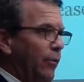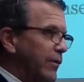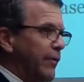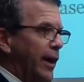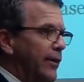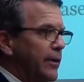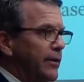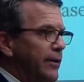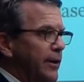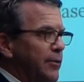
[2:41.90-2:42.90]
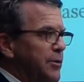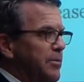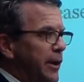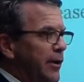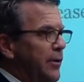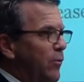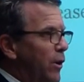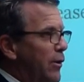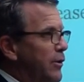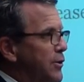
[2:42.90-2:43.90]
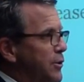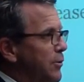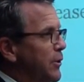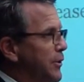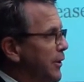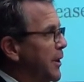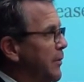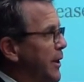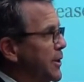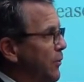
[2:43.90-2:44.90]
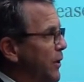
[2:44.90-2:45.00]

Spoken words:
We found it. It was buried in the water and sewer utility budget.